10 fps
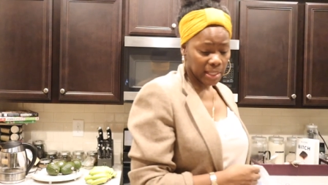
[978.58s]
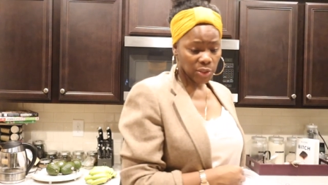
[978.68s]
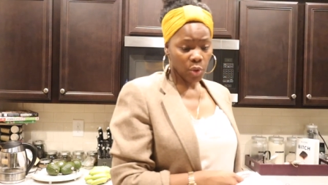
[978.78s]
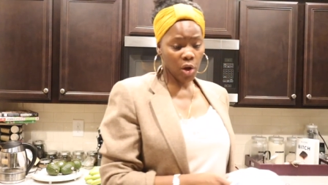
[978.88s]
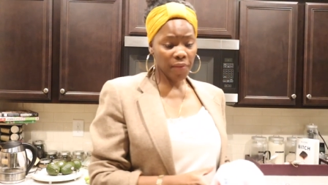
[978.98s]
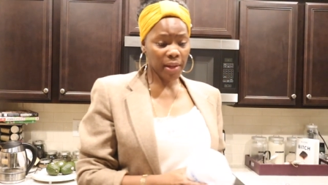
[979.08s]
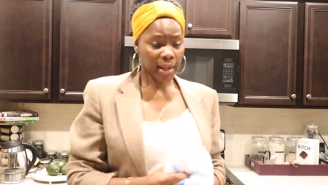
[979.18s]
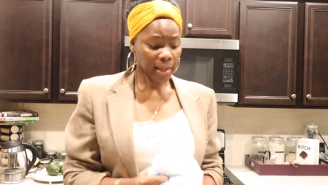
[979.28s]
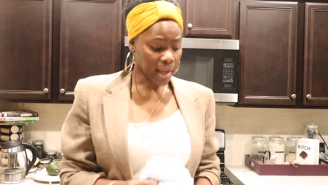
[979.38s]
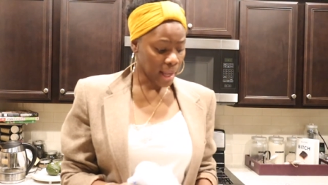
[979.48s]
That's all that
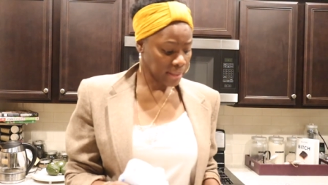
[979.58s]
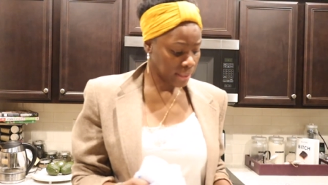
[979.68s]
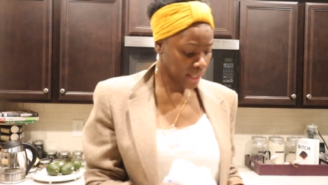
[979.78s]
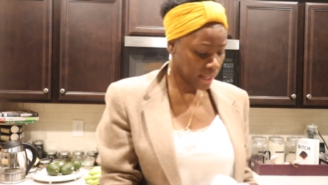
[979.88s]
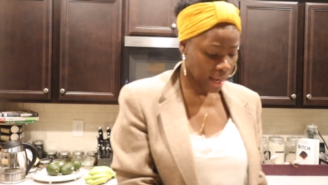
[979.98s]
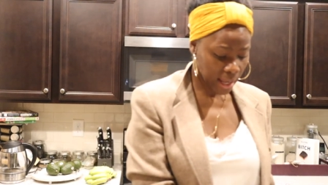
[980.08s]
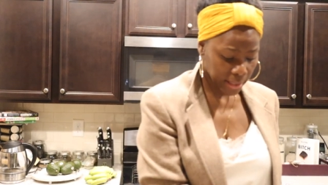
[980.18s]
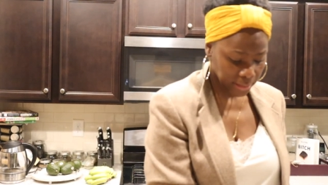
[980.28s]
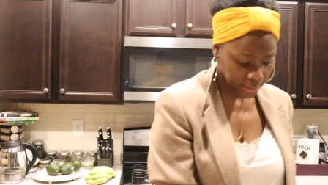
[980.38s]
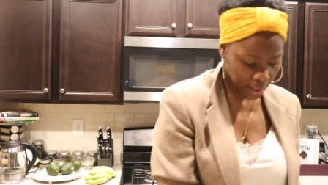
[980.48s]
I got today,
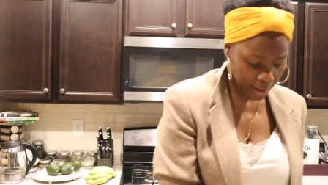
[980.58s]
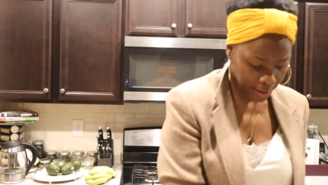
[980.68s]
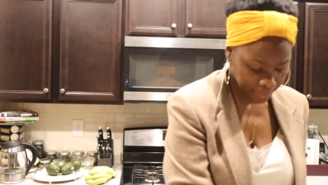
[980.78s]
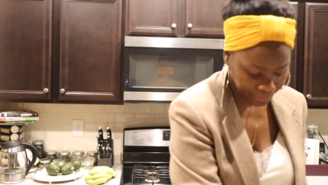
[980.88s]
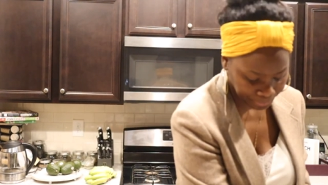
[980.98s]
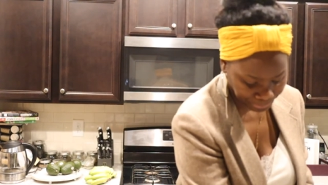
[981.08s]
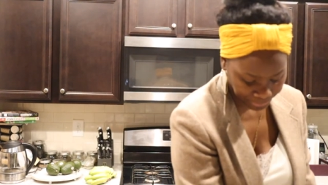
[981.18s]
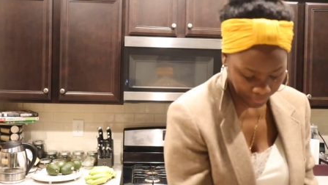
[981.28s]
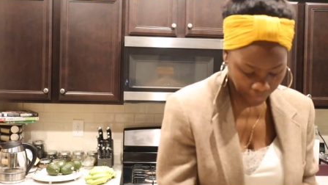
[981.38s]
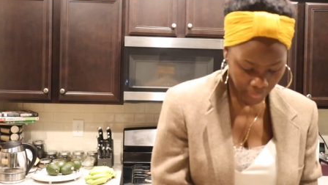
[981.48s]
guys. Um,
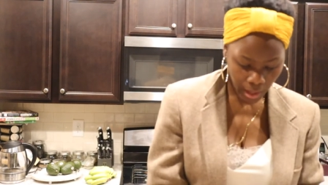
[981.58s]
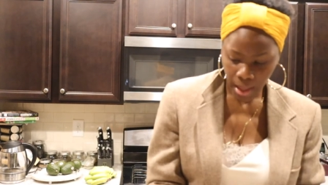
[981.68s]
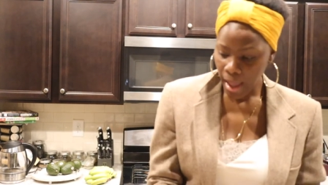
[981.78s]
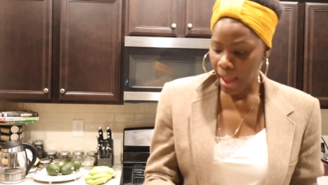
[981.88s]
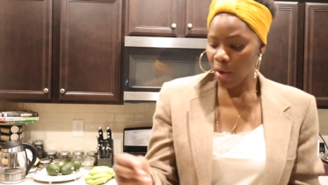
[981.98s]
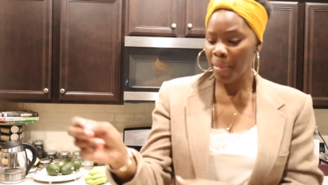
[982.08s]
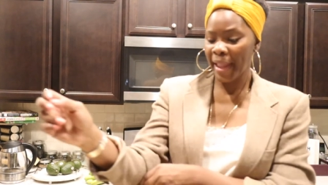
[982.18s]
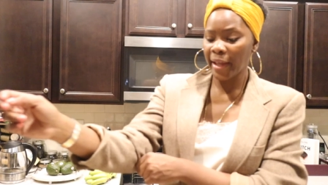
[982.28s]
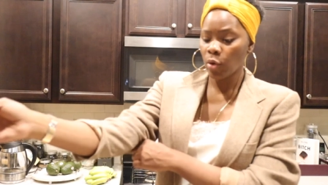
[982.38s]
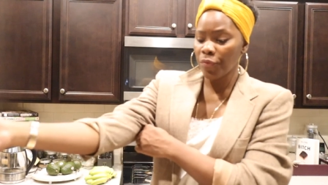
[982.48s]
I'll
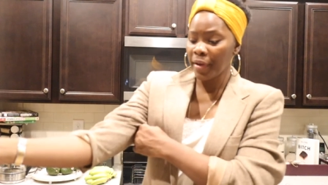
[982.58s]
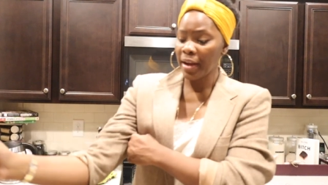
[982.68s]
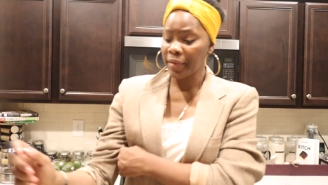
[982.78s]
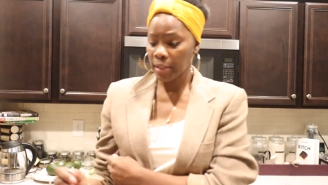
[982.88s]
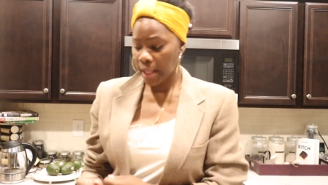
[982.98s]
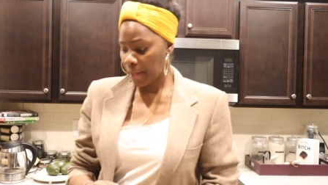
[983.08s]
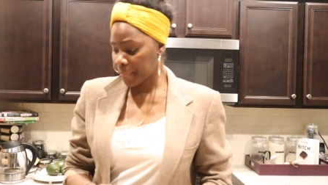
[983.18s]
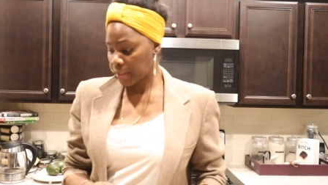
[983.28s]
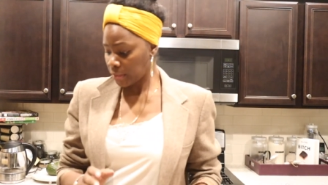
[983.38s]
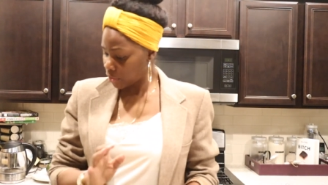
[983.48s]
pan over everything,
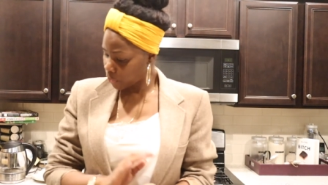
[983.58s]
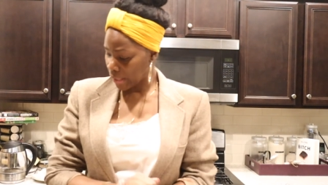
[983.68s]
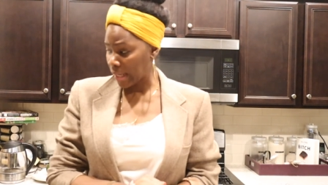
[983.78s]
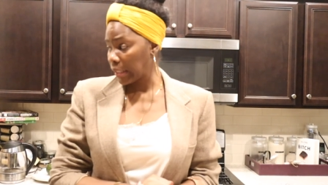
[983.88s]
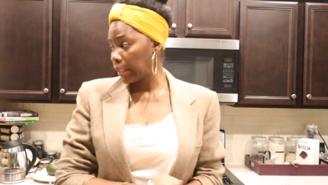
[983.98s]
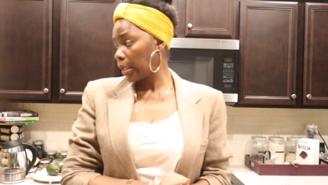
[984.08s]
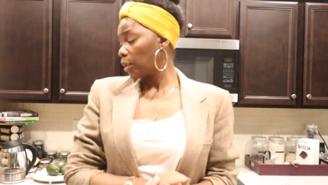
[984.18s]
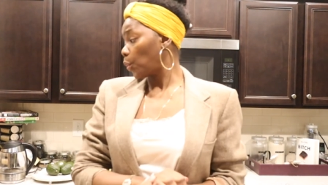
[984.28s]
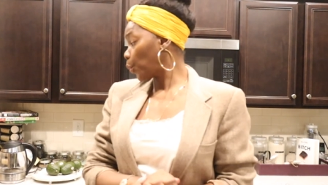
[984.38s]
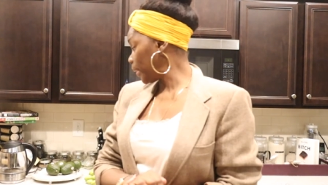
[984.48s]
but this is what I eat
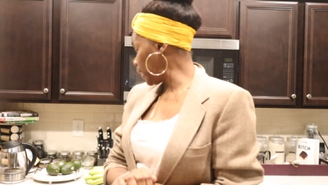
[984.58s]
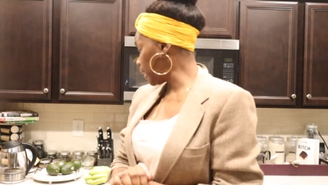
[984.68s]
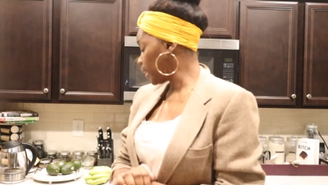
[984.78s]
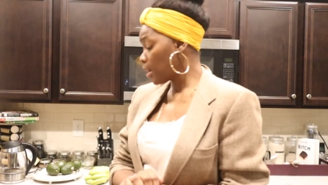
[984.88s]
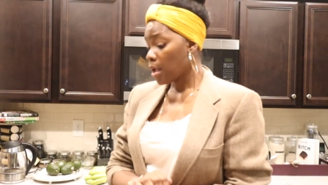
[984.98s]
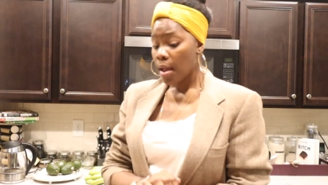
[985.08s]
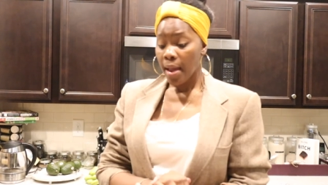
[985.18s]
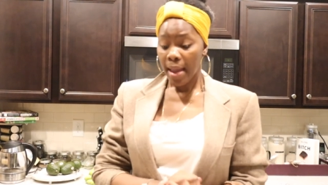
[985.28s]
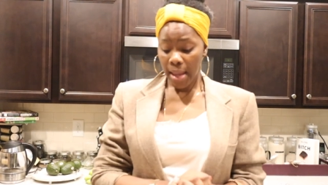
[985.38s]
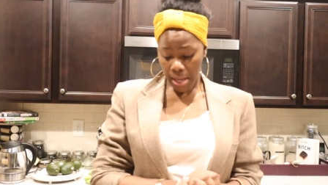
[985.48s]
in a week
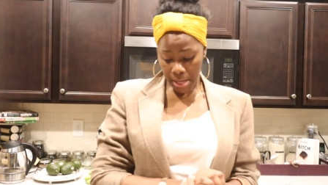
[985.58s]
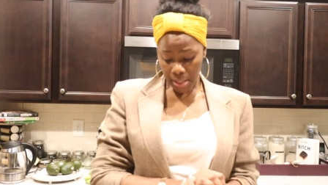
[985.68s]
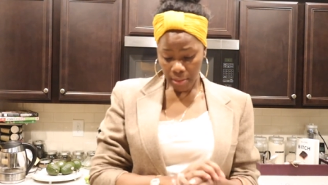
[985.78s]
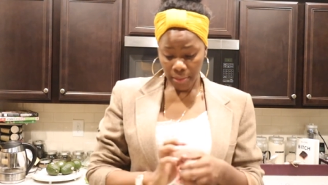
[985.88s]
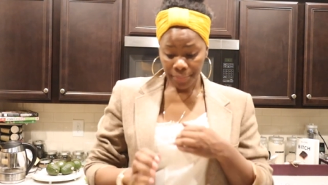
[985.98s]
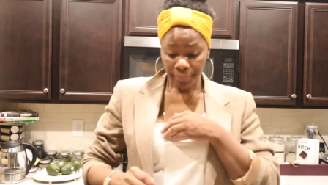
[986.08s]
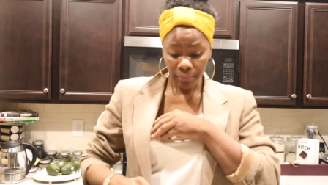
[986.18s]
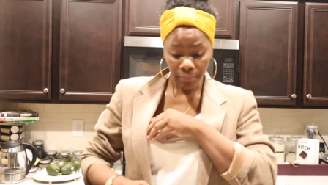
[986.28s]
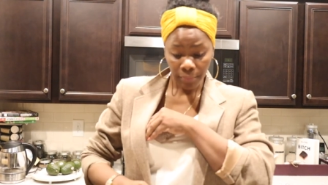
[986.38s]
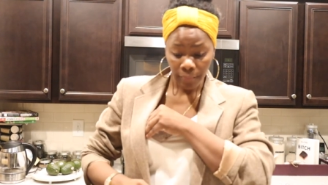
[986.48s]
and
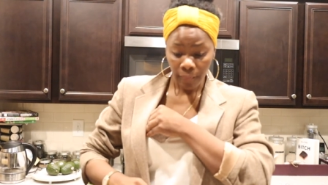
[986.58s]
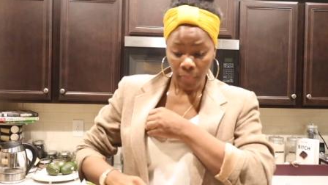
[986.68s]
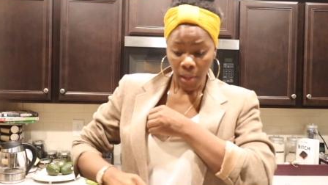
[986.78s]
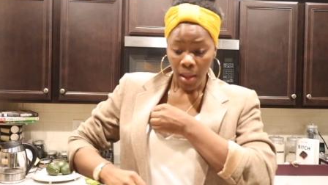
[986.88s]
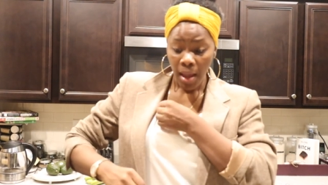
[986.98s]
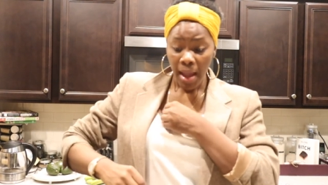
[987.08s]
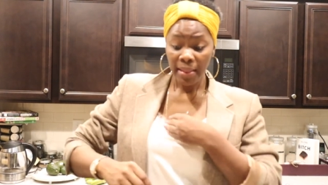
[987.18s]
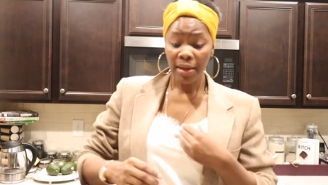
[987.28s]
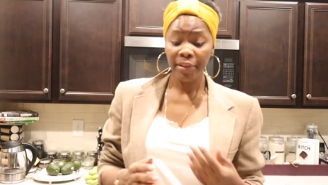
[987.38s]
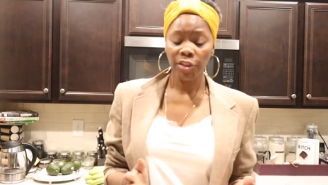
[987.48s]
I
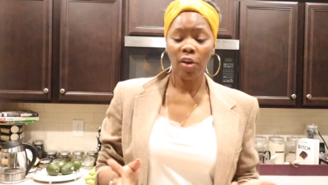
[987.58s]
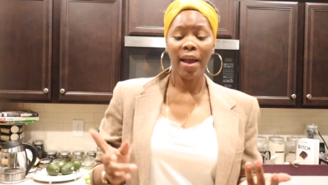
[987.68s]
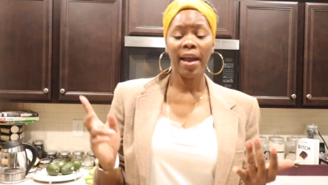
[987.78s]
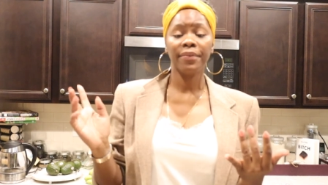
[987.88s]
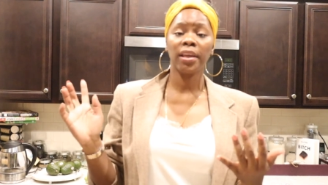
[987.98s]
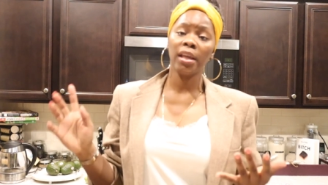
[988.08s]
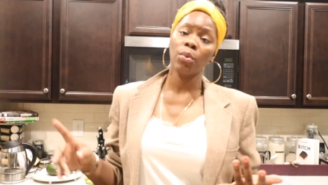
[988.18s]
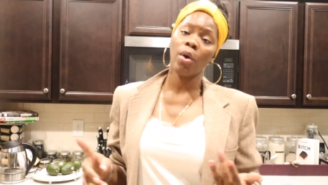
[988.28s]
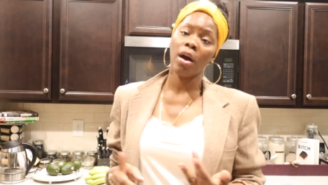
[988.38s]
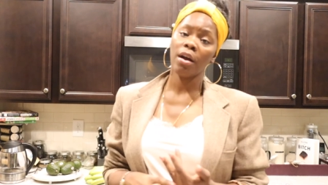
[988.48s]
love it. So I have
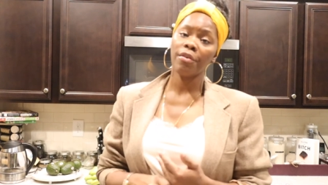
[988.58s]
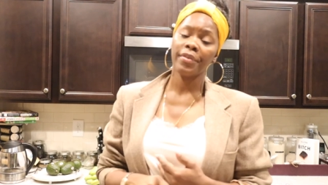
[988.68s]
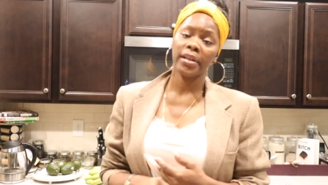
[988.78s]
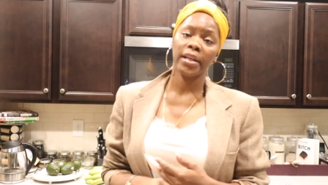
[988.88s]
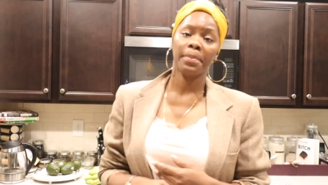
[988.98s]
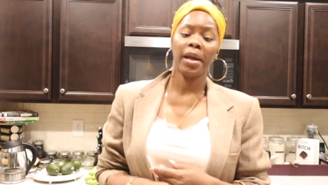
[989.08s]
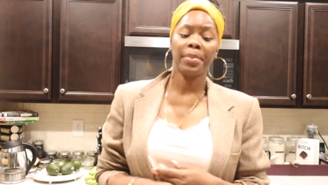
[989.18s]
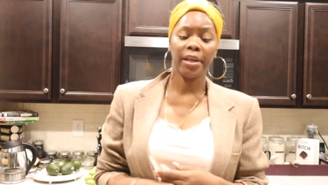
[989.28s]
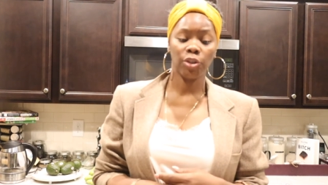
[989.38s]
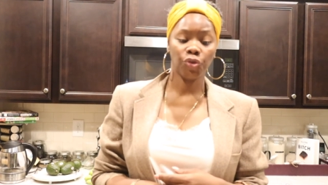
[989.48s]
quinoa already in my
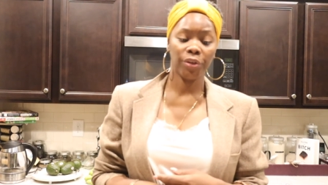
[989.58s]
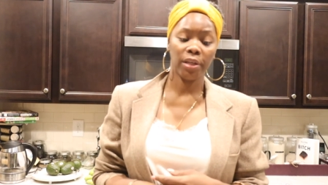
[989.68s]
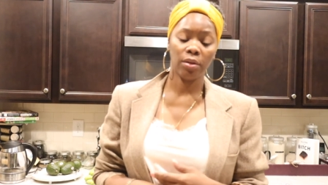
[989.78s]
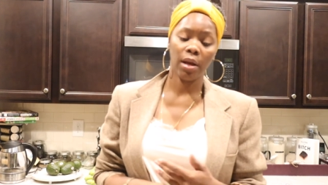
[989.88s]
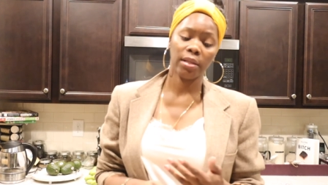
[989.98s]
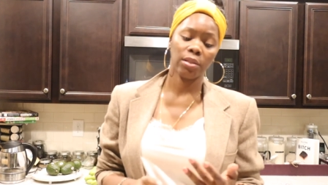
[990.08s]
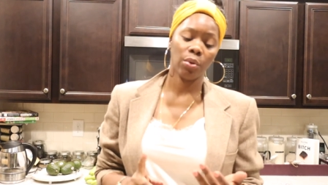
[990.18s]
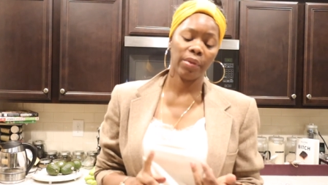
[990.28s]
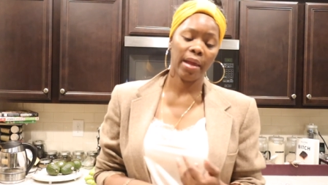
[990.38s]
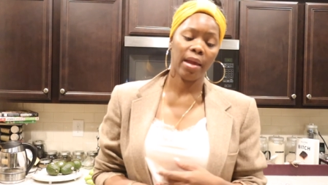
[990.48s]
pantry. You guys
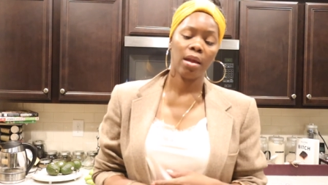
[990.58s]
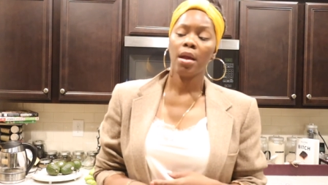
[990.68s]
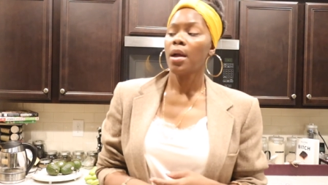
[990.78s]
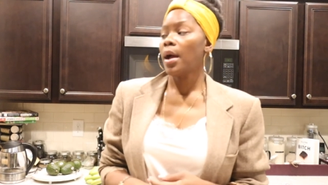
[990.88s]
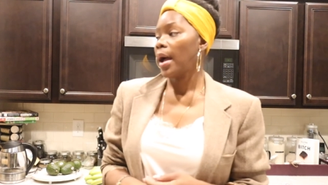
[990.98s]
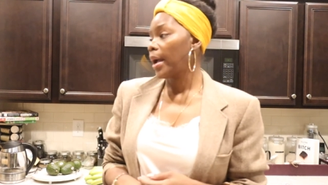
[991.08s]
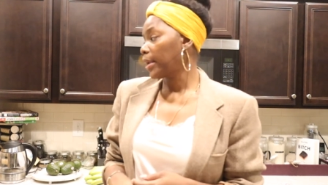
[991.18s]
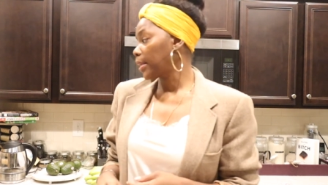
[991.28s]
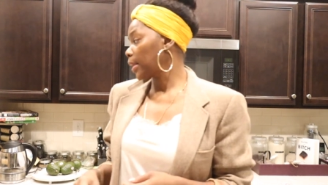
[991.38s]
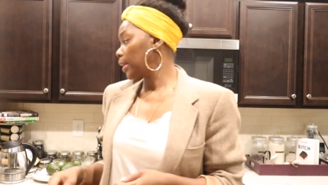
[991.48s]
know that.
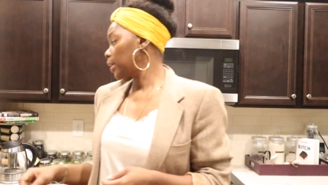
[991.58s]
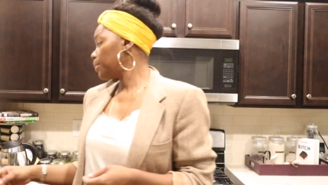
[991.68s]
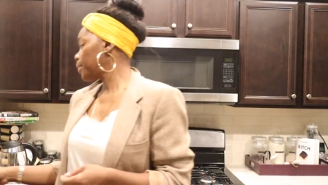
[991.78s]
I keep